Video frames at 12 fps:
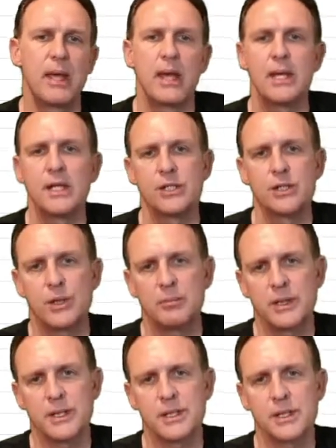So I
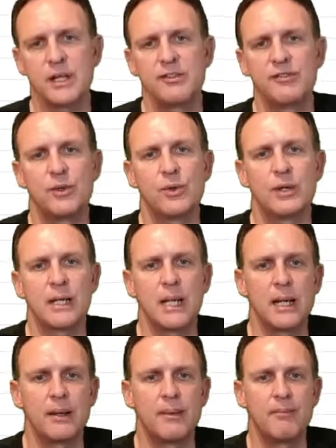press the F4
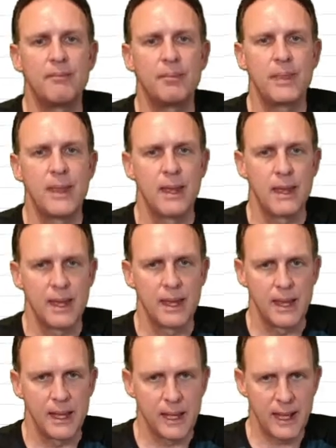again.
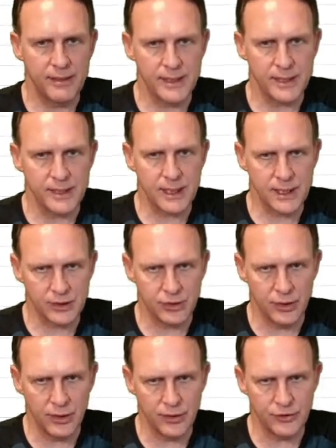Now this has a
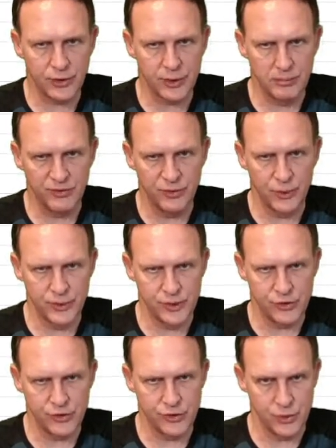$ before the
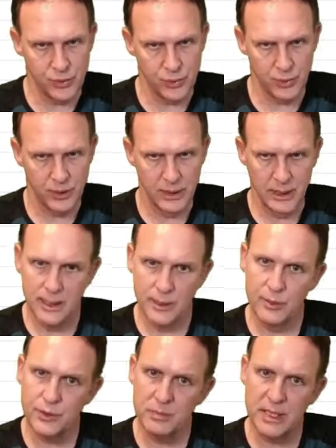2,
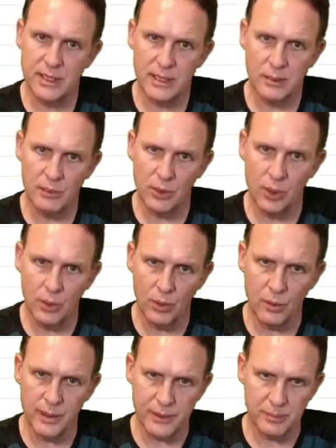which means it will
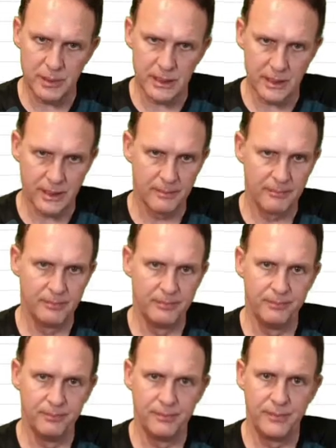always be
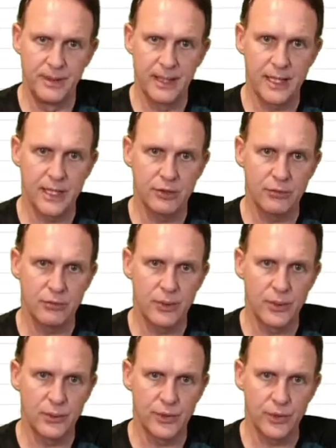in
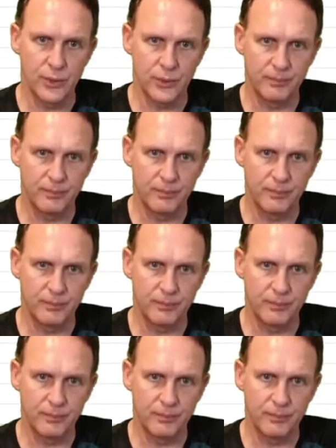row 2,